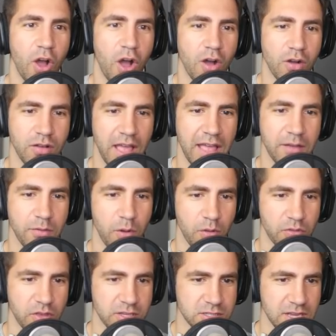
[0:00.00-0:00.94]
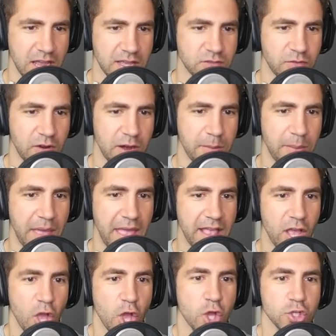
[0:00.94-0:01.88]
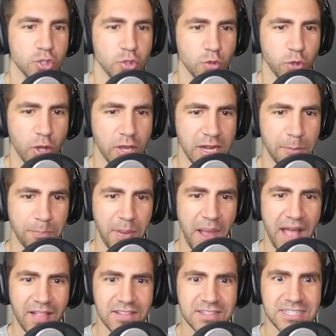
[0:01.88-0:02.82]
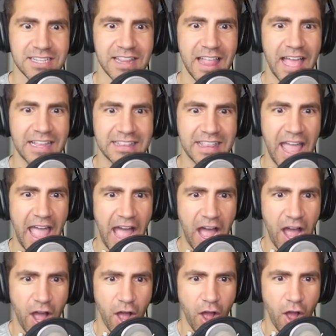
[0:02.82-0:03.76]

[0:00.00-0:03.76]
Okay, well, this sign's very big. Dude, look at it balancing like that.